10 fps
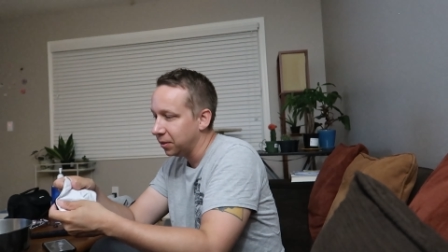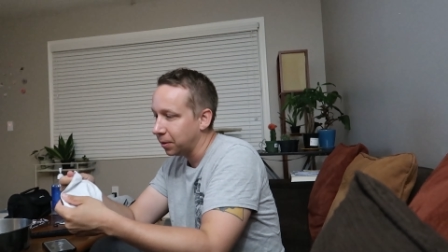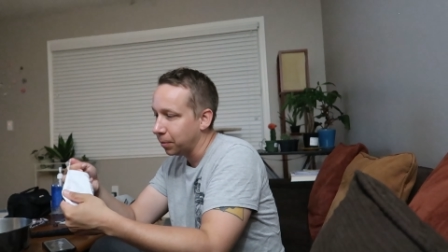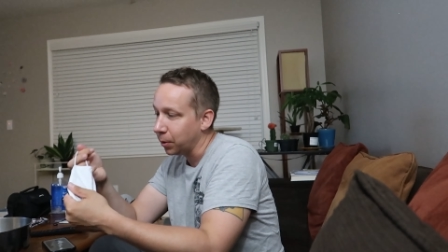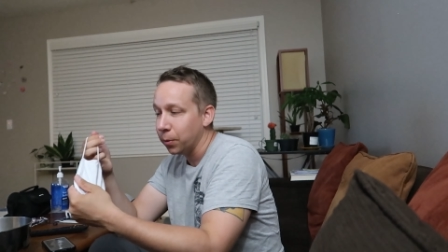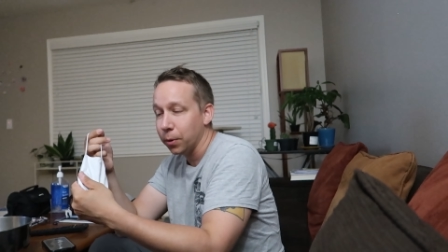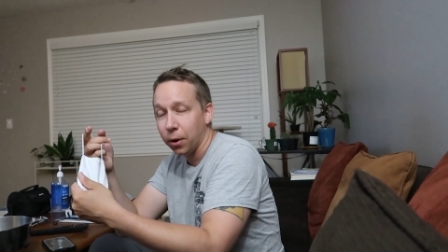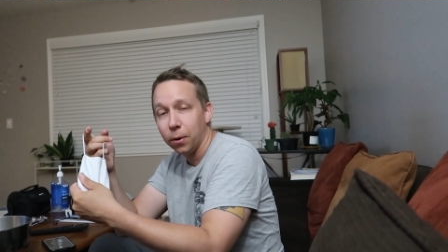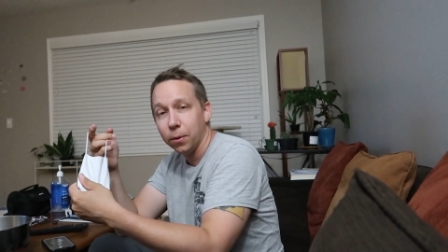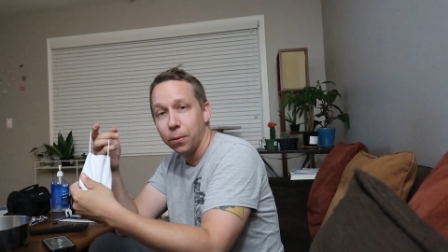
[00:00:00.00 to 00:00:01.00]
is something we are
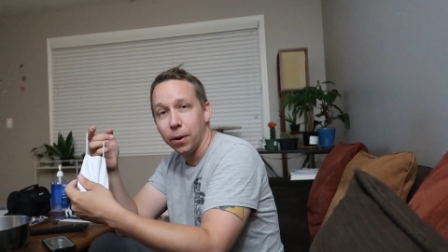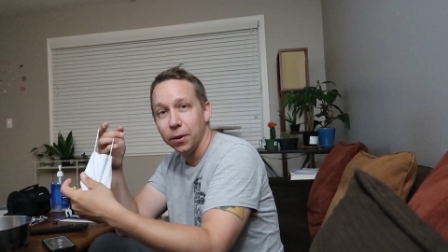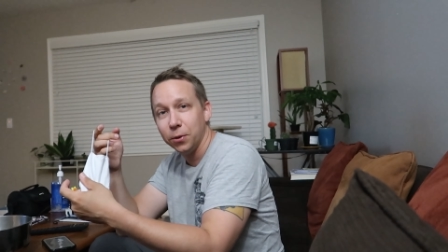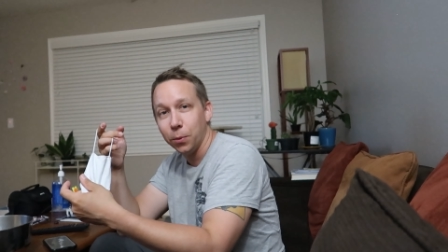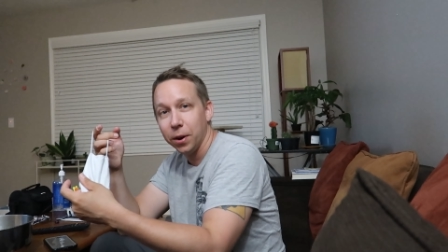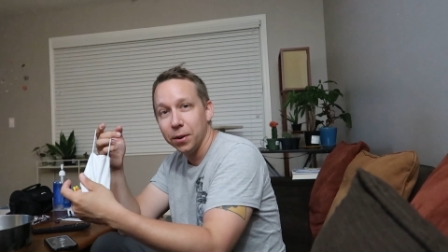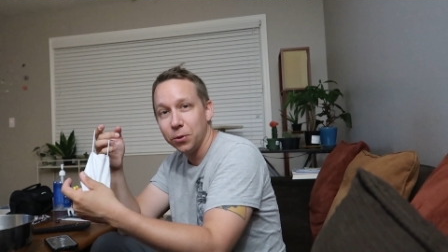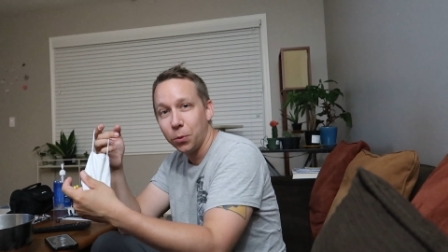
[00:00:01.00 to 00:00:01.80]
all required to wear in